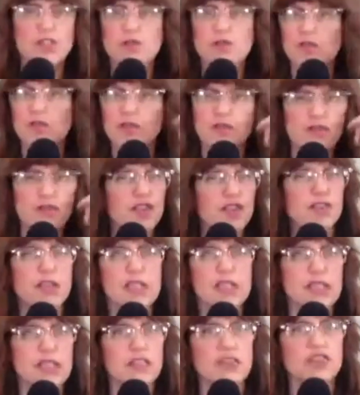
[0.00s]
if you're very
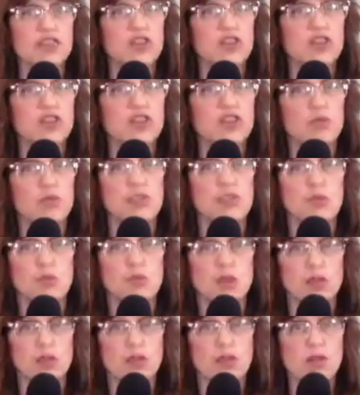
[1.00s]
clear about what you
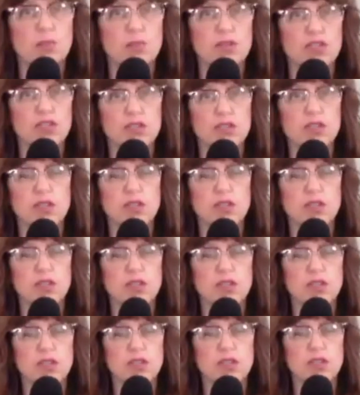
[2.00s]
want to accomplish in
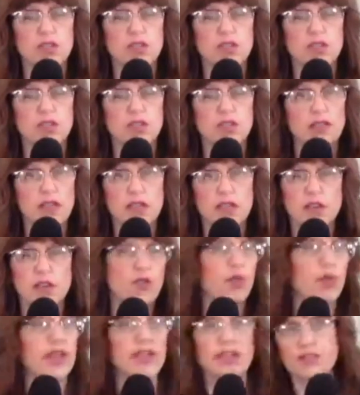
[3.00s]
therapy. That's the you know going in